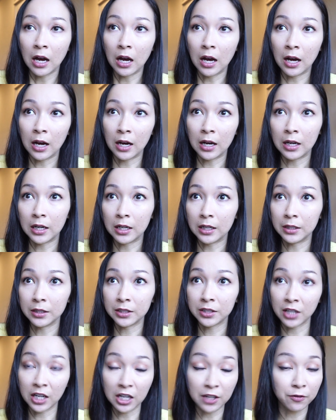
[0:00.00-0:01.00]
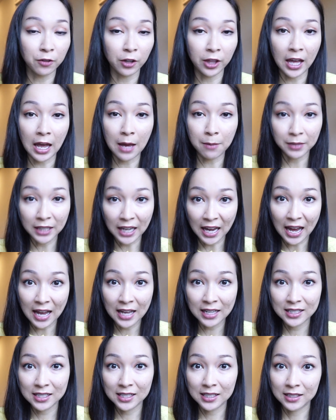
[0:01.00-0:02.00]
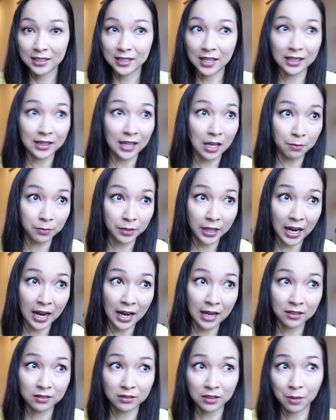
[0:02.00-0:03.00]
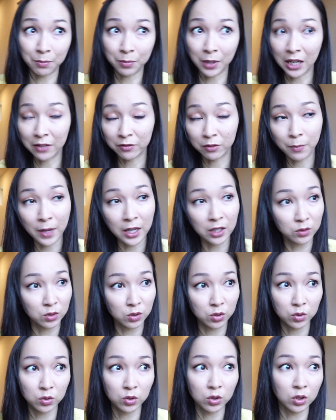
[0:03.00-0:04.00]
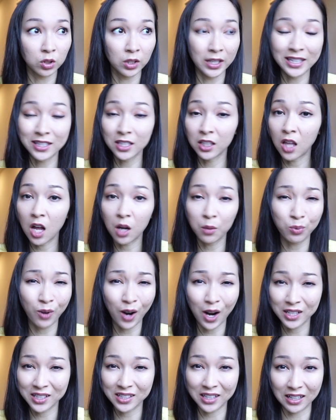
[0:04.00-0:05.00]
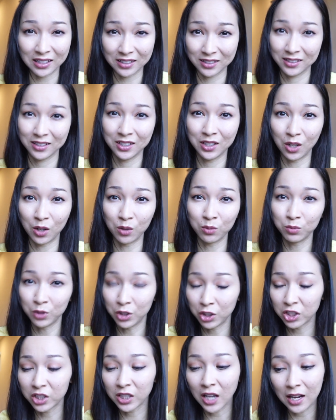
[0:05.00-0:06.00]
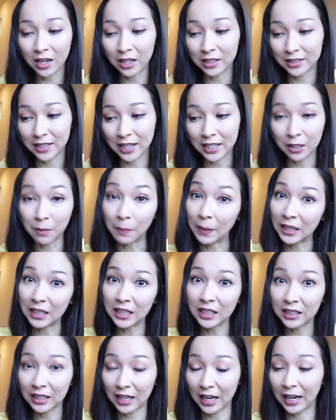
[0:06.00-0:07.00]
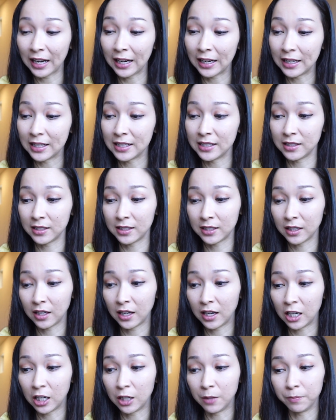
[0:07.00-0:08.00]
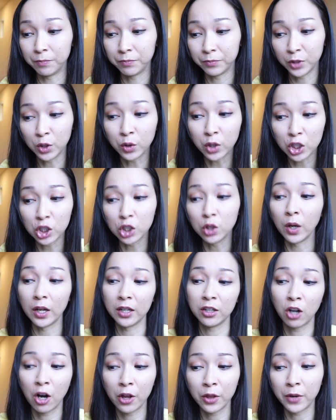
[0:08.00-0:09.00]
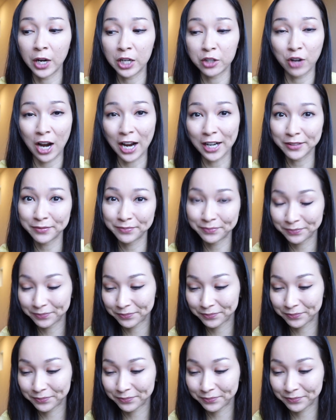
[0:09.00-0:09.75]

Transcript: Uh, study for the MCAT, take the MCAT, apply for medical school. It's a long process, you know. You just gotta stay committed and um, you can do it. You're on the right track.